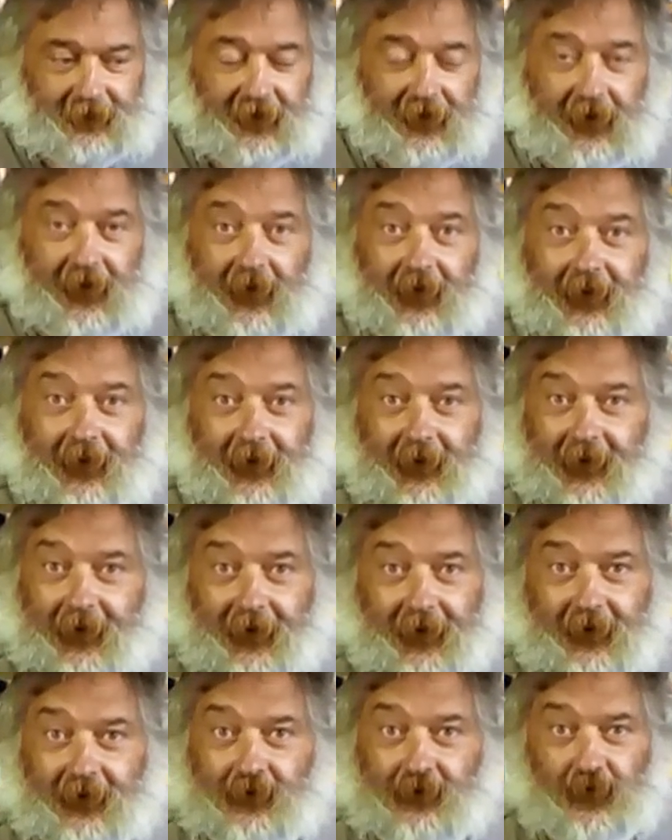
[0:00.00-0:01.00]
and clearly
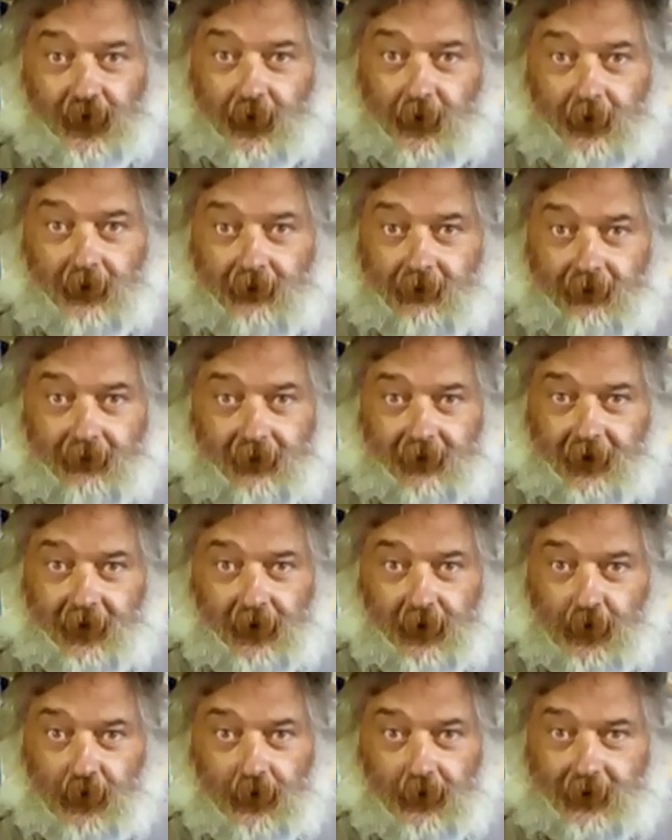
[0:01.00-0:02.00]
he knew
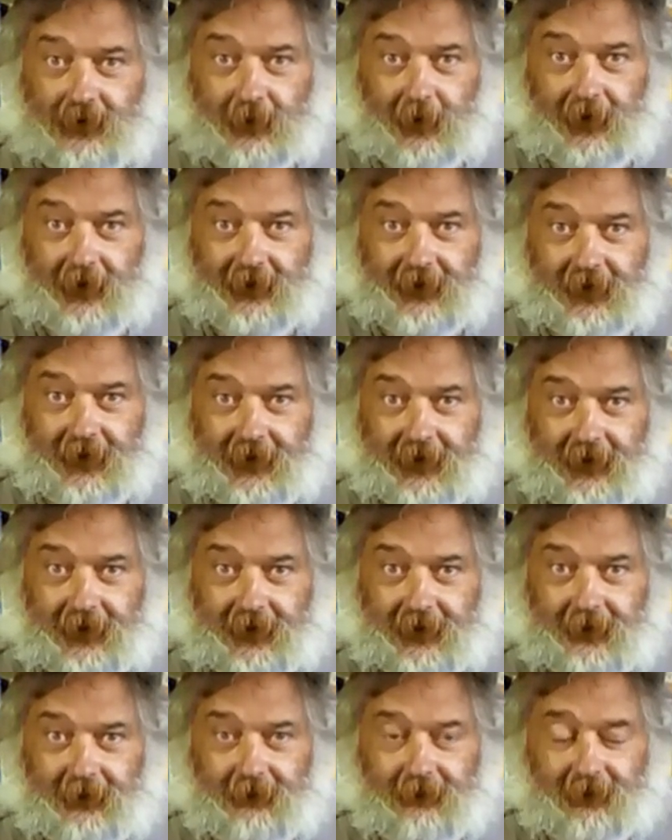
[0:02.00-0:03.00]
the law as well as I
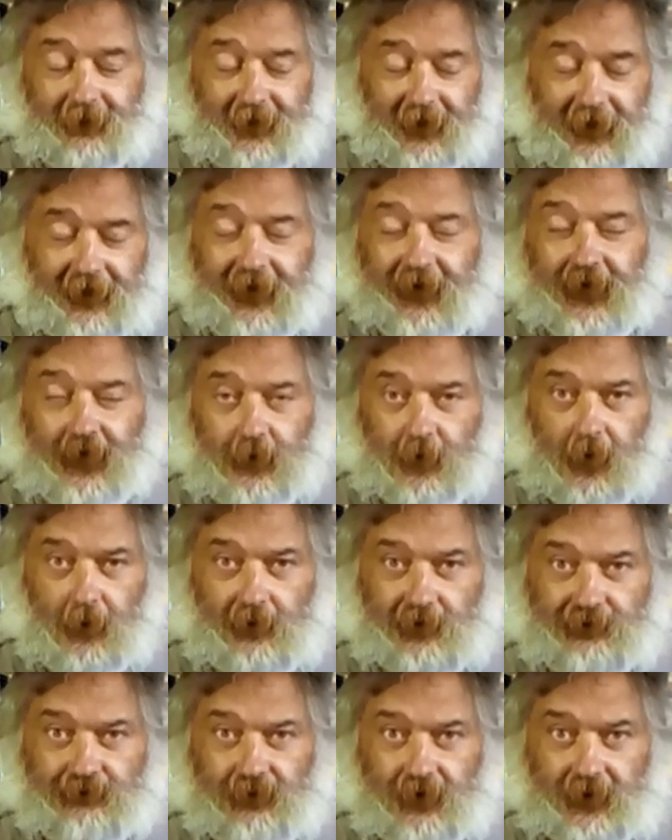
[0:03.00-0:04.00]
did, and he knew I
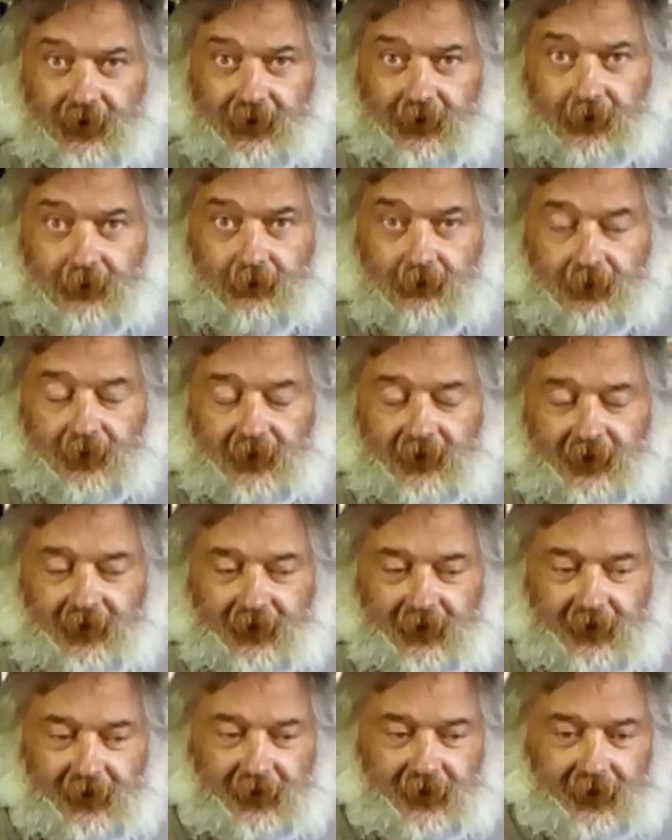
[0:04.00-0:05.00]
was right.
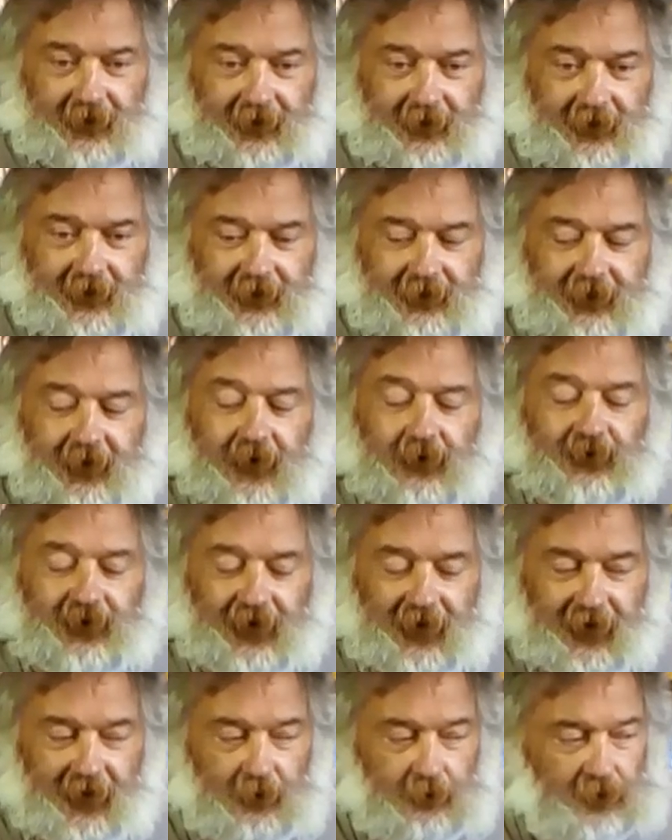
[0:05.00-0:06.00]
He said,
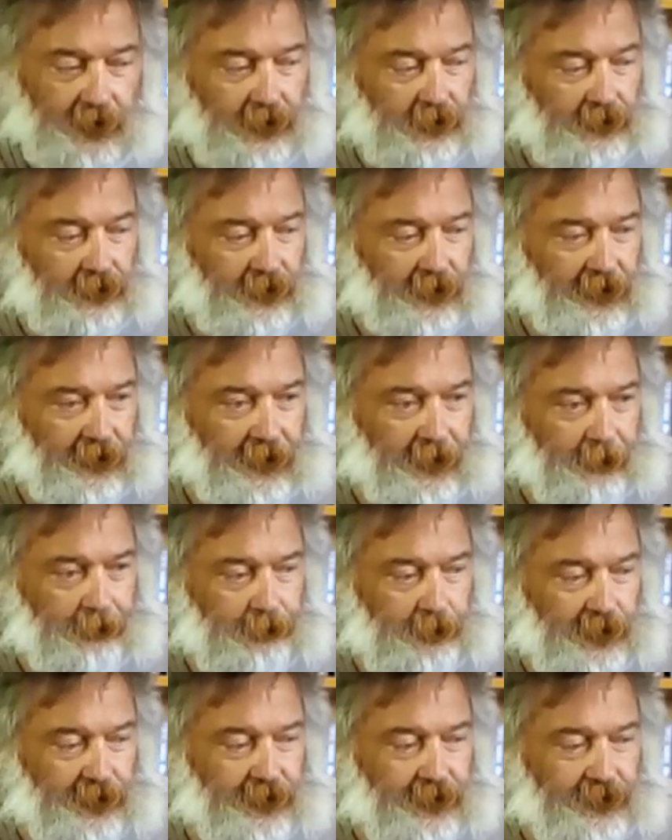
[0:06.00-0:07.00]
okay, well,
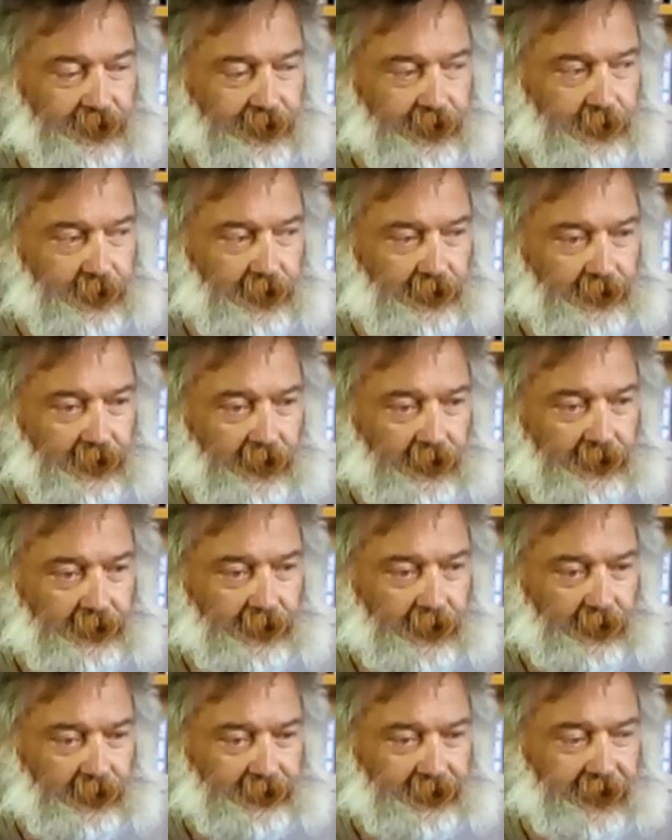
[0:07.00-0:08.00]
what I'll do,
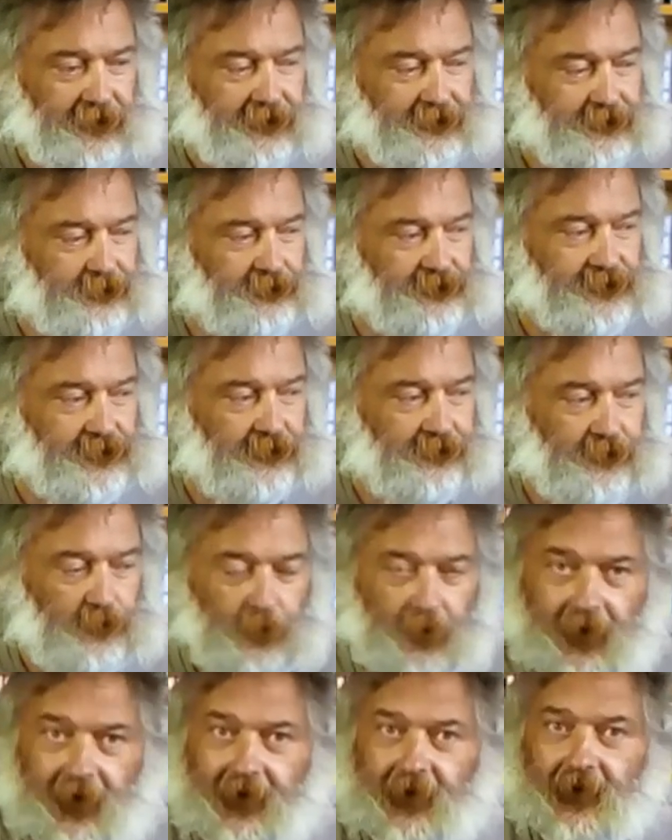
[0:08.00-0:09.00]
I'll take some stuff
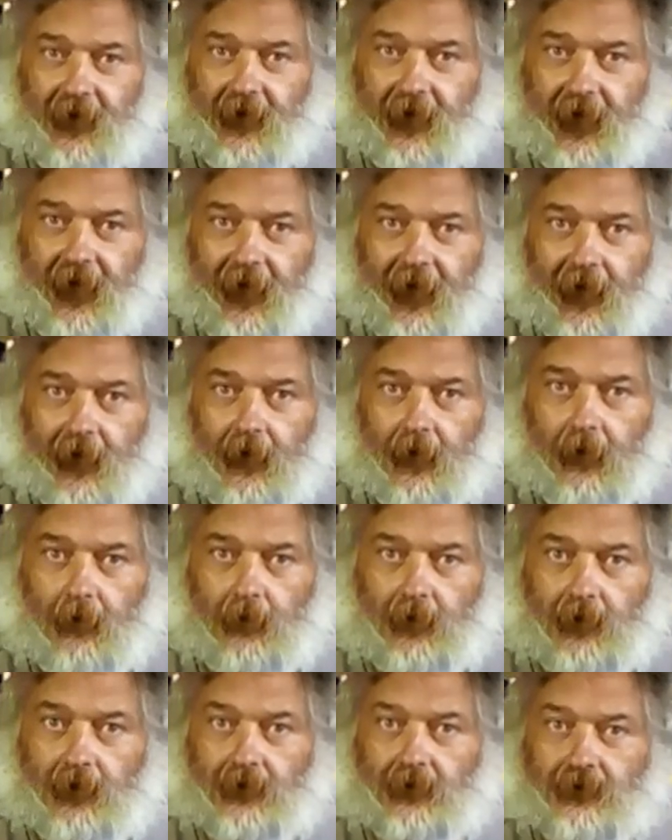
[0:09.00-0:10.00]
away and
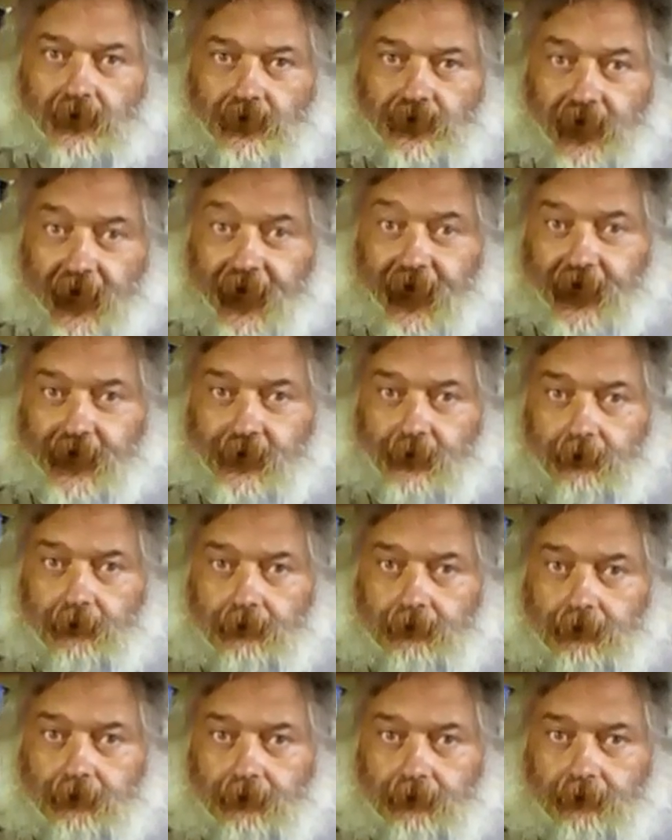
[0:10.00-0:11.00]
we'll check it,
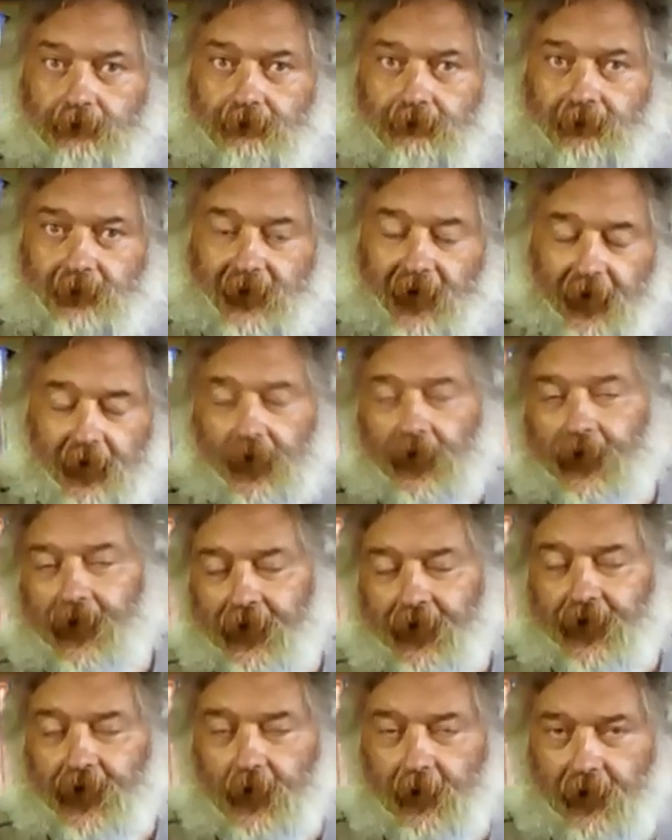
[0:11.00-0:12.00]
and I'll
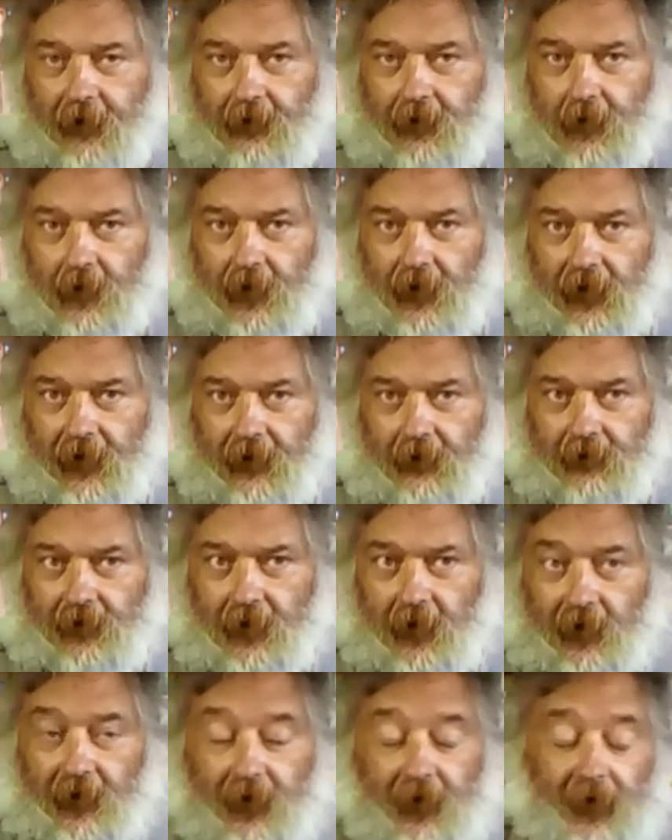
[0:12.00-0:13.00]
let you know how you're
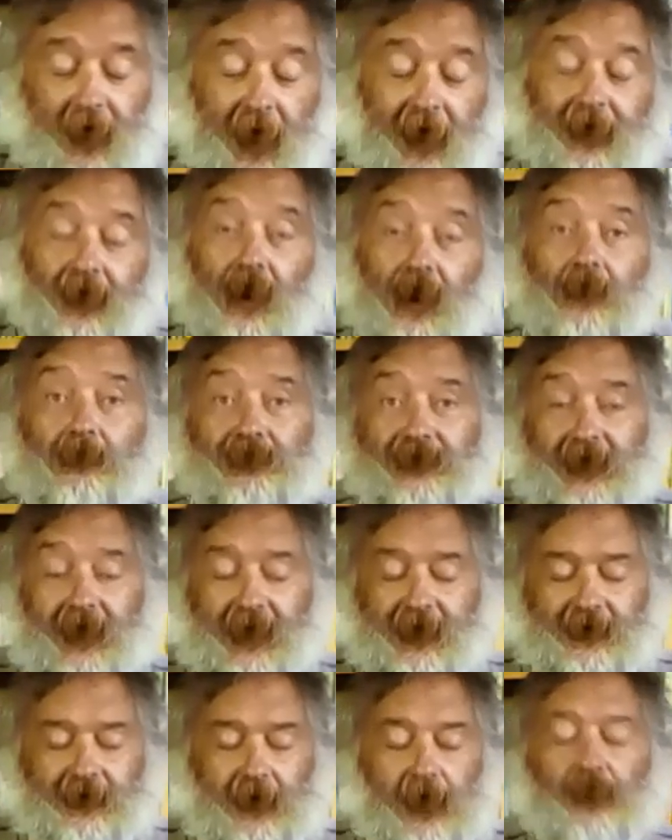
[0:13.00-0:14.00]
going. And I've
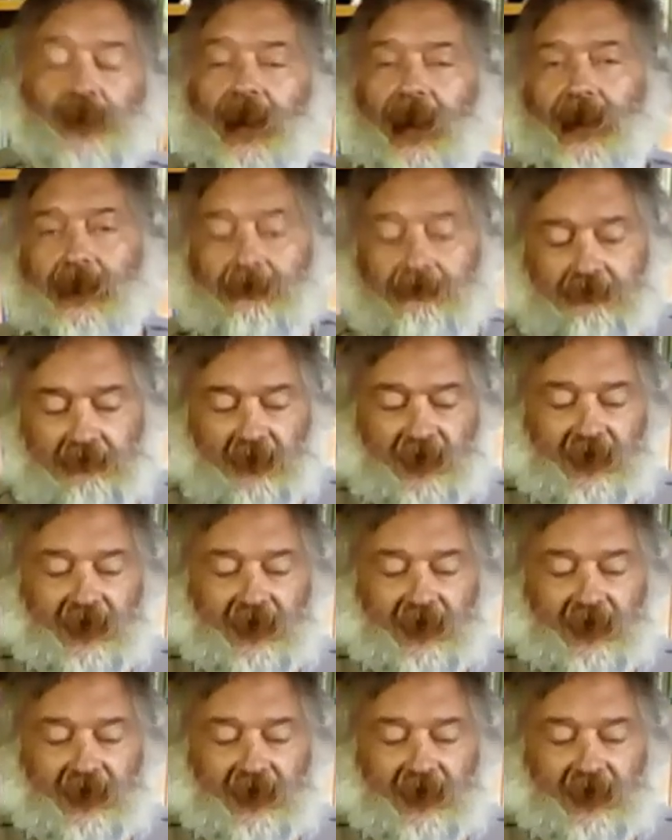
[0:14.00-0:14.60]
said, okay,